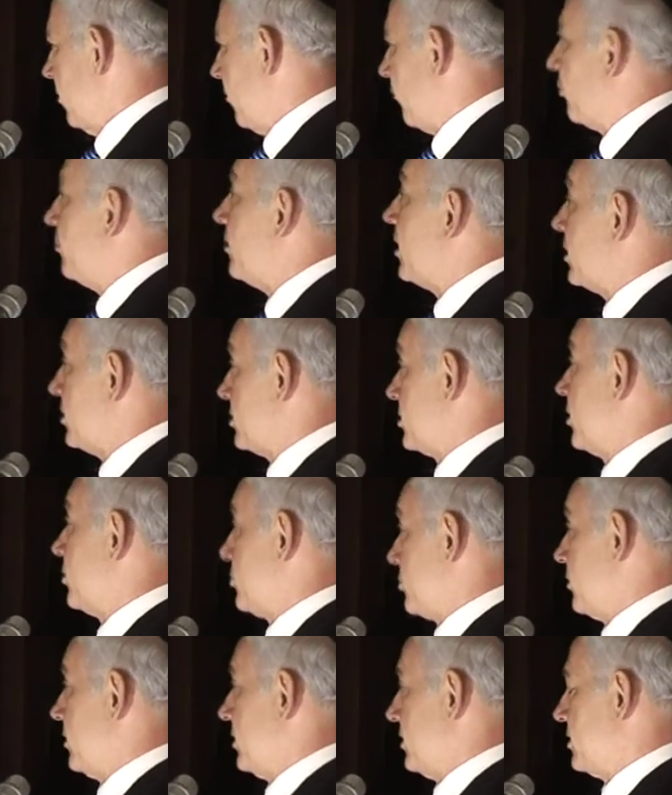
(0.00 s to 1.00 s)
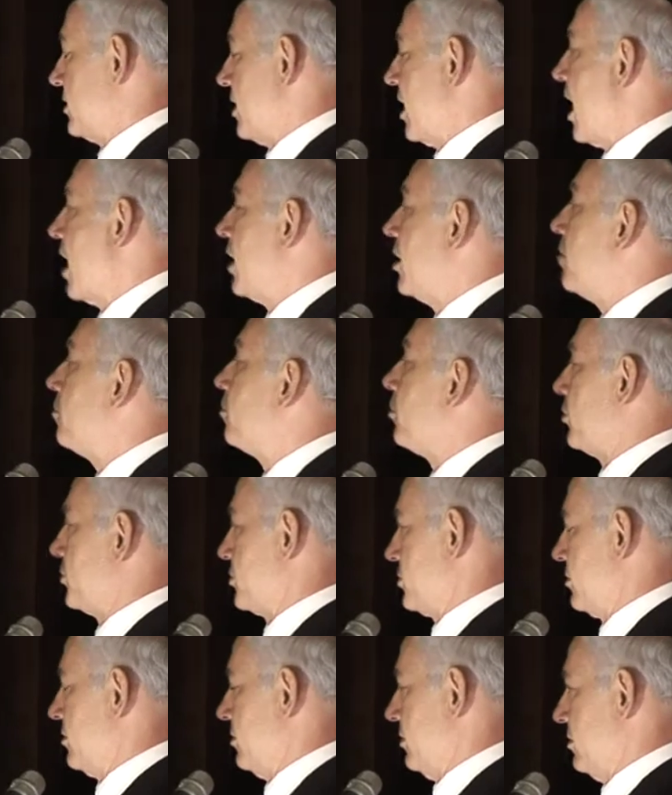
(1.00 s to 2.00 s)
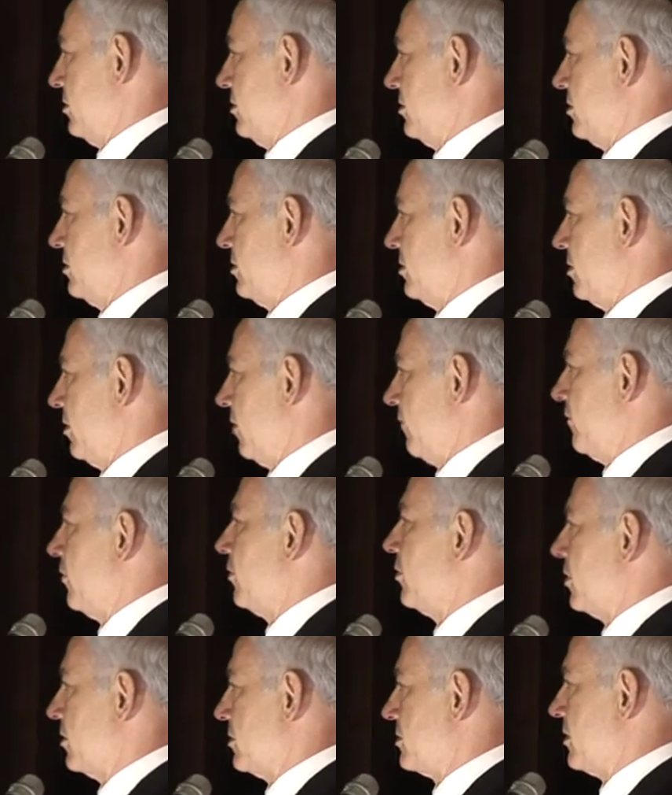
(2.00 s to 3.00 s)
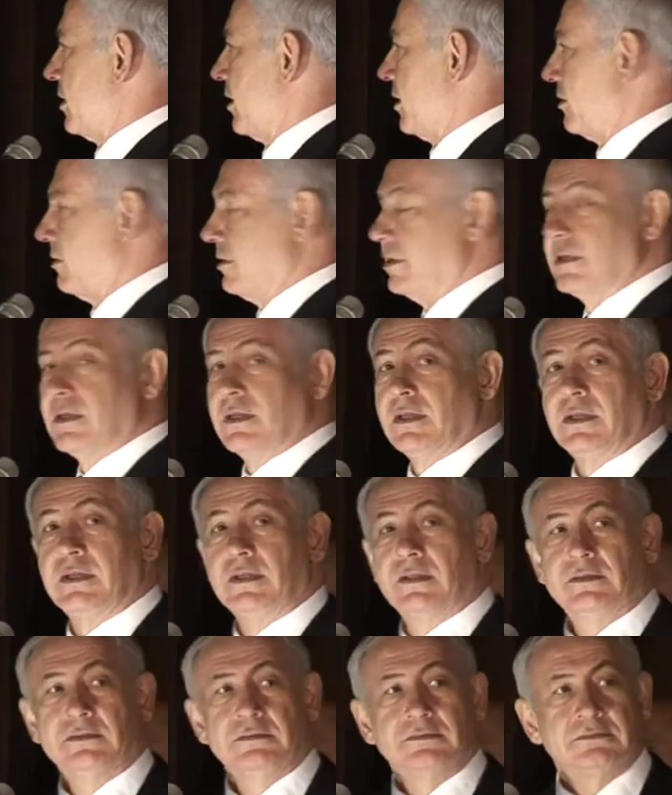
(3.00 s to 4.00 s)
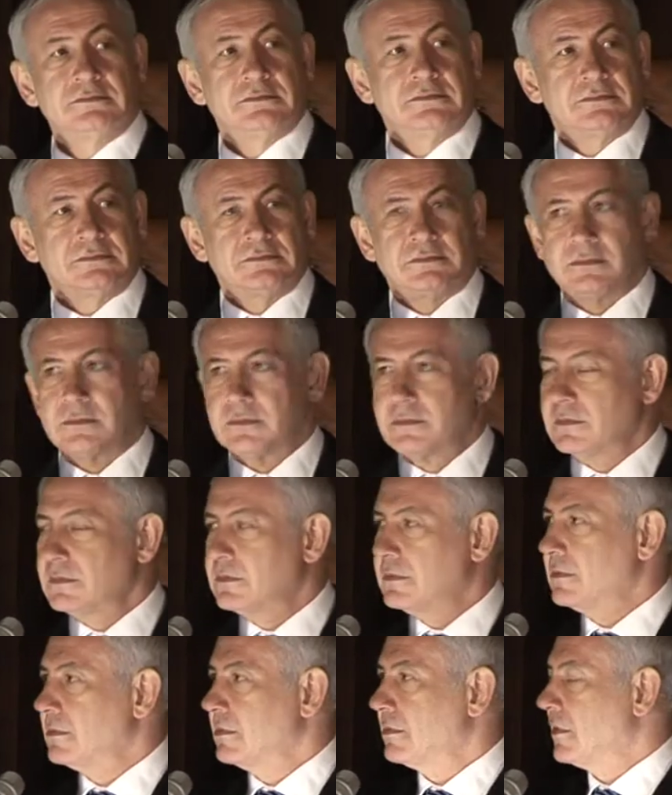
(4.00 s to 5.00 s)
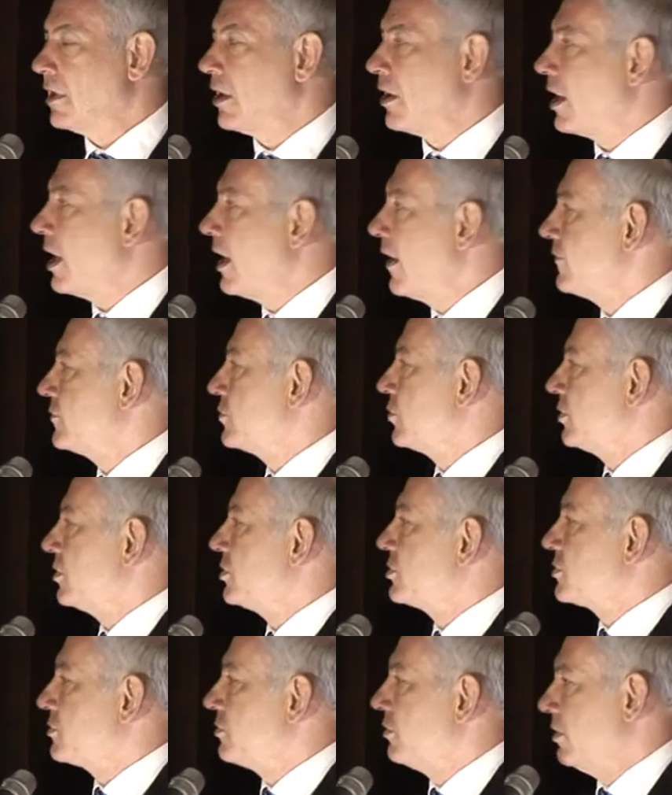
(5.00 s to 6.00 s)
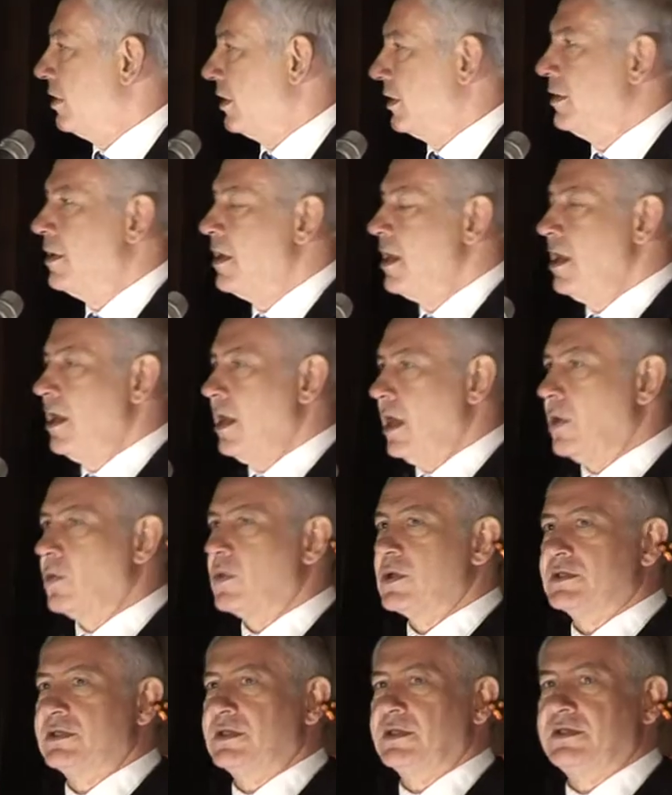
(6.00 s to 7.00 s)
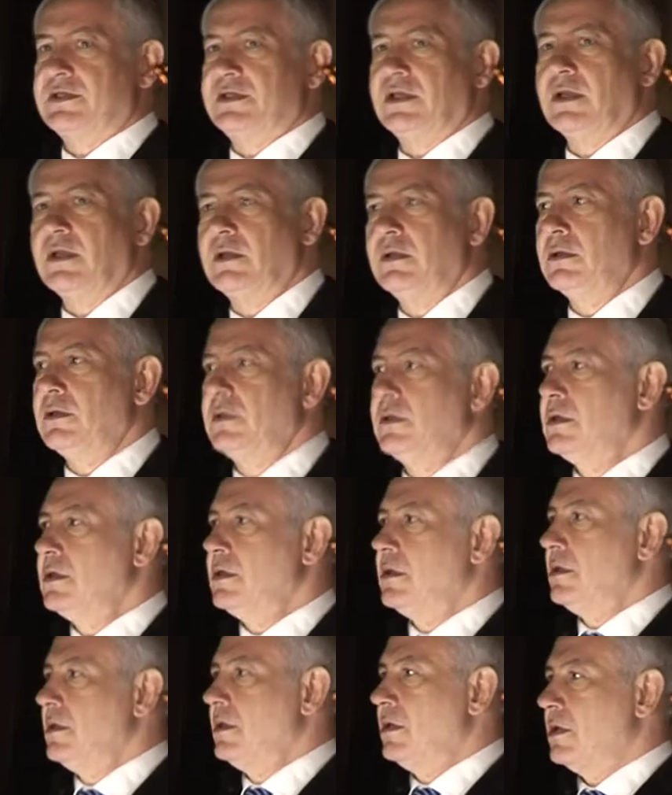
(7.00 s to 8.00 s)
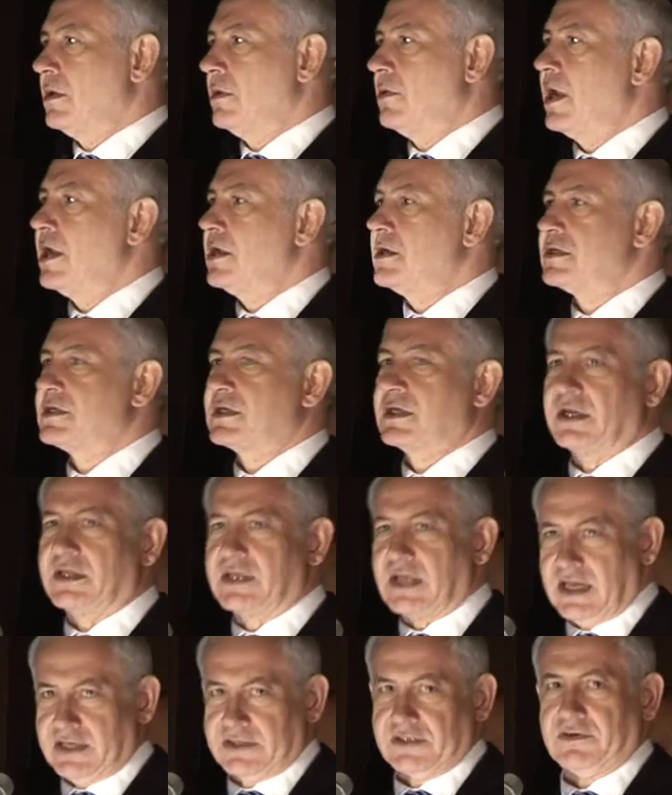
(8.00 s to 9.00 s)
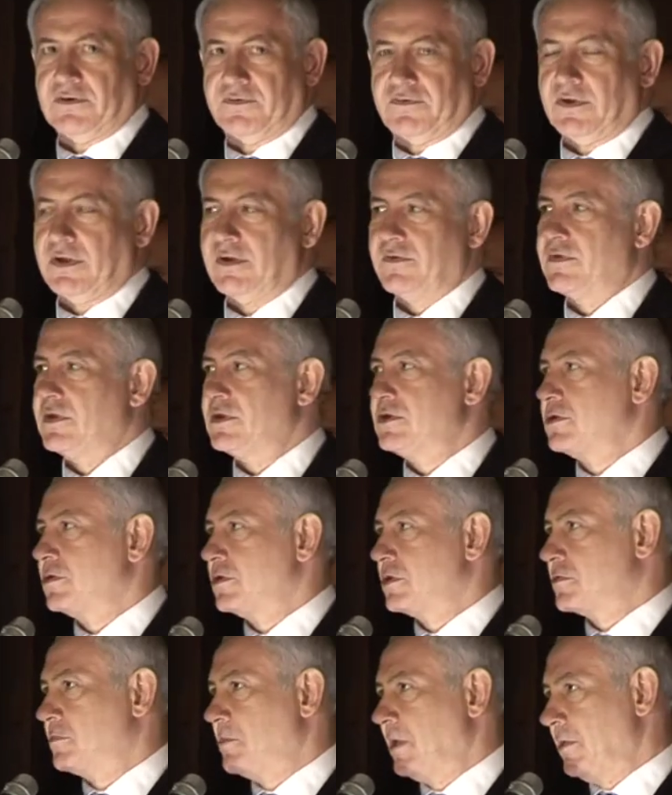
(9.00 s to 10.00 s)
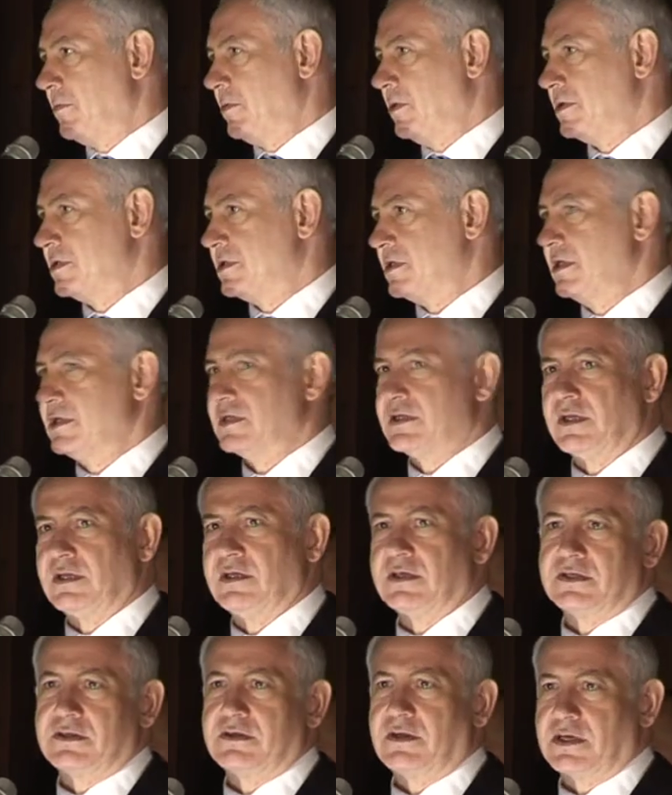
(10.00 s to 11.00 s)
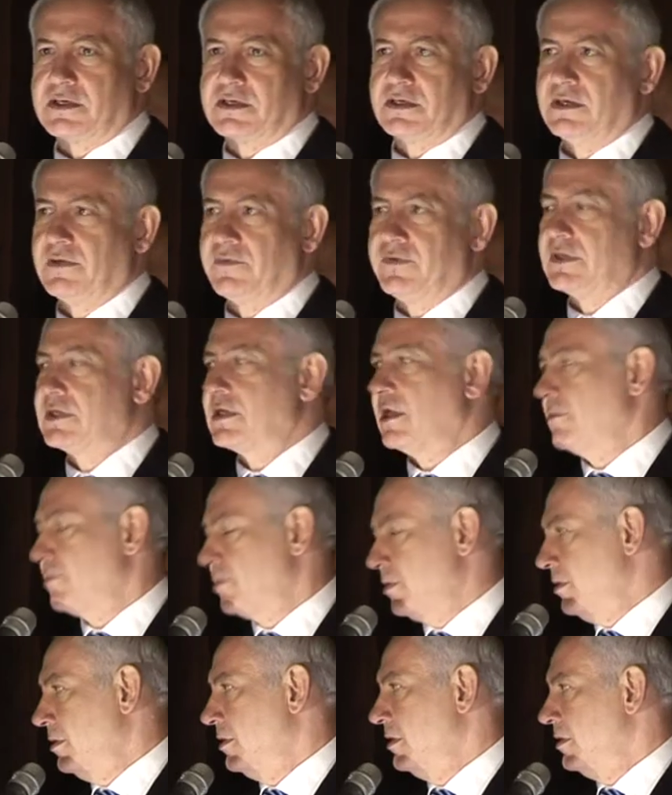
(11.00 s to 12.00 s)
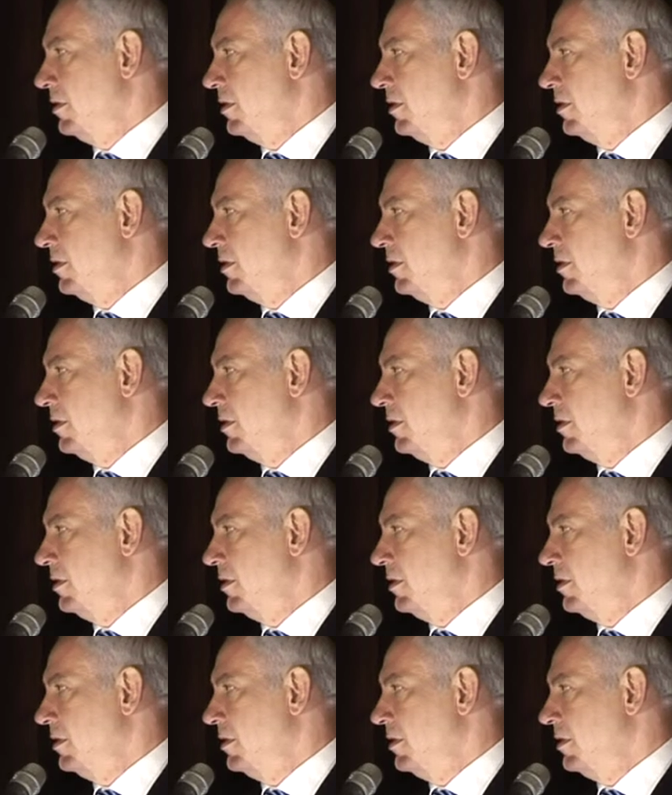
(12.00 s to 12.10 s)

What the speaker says: or for many centuries, and in Portugal a few years later, their lives were destroyed. It was the single greatest catastrophe of the Jewish people since the destruction of the temple.